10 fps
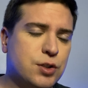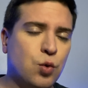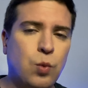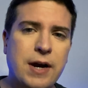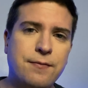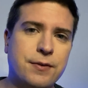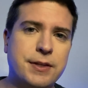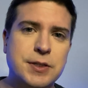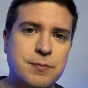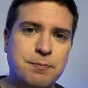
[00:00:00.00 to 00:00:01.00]
So why for
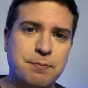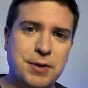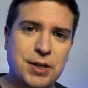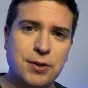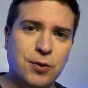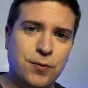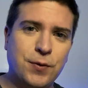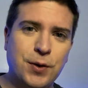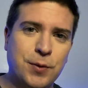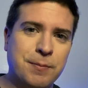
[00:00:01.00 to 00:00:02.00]
this particular
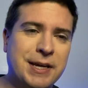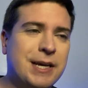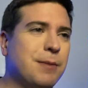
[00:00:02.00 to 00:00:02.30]
film?